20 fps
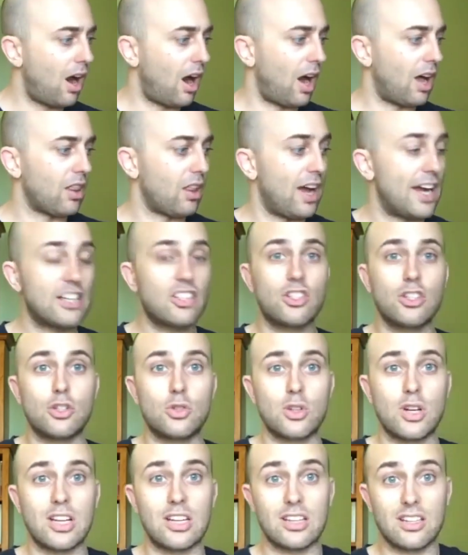I like to
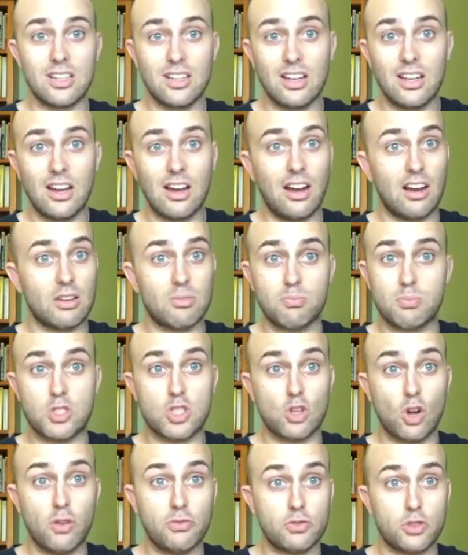drink
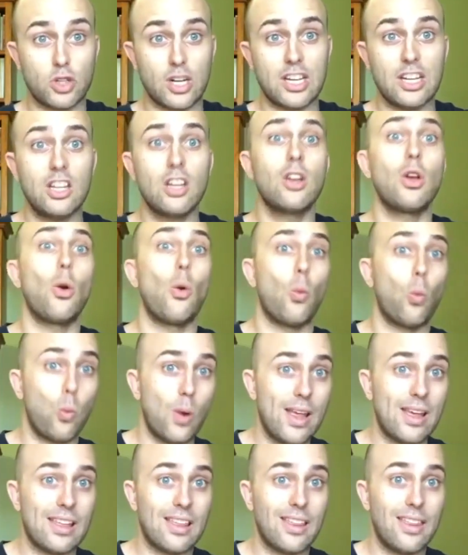soft drink
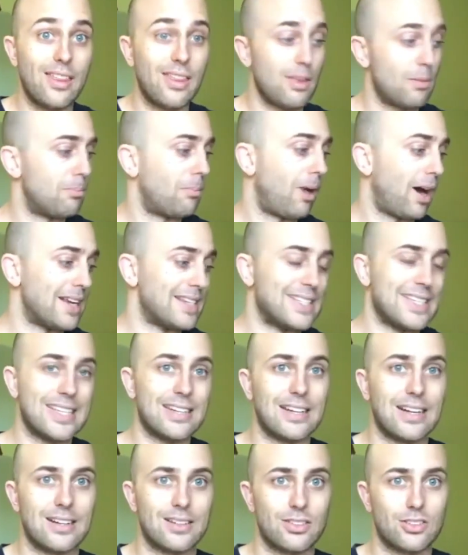with my
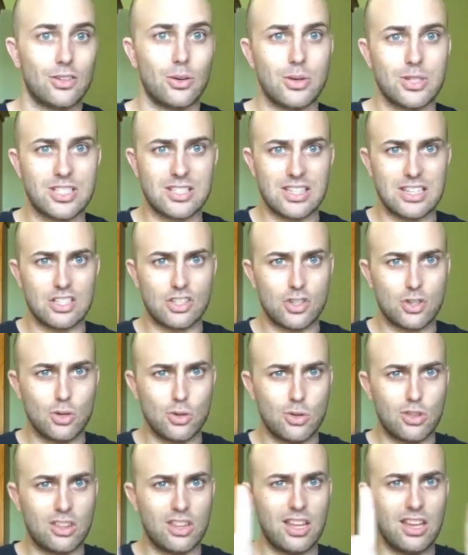dinner. So it's these
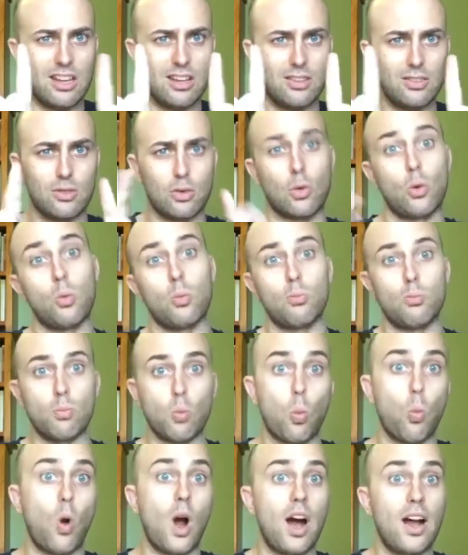two things, or
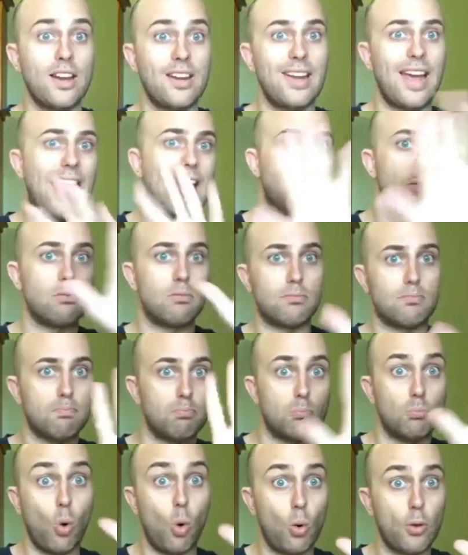one and
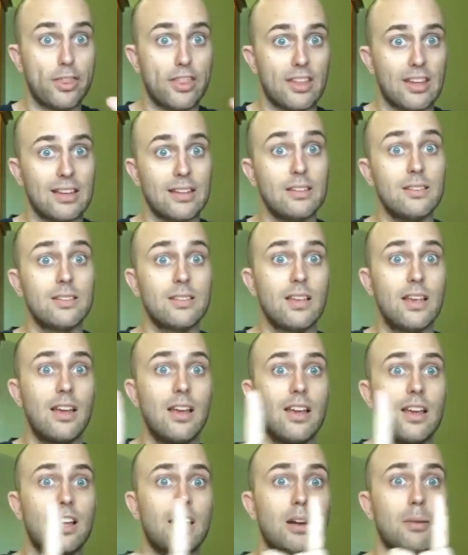more things,
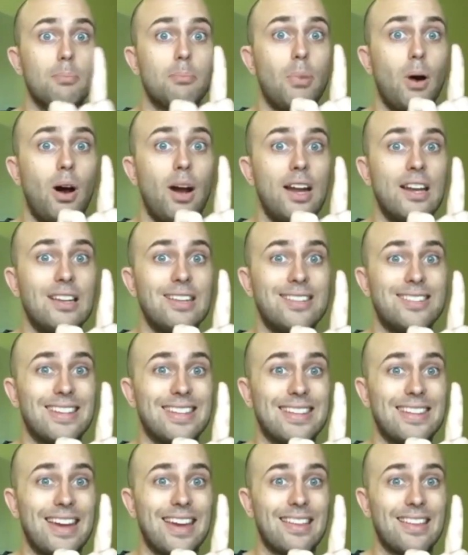combining
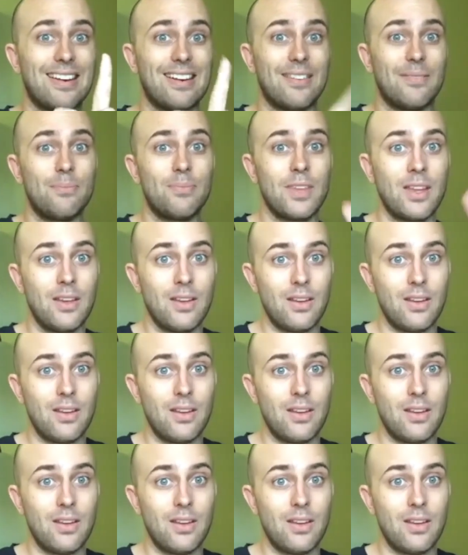together.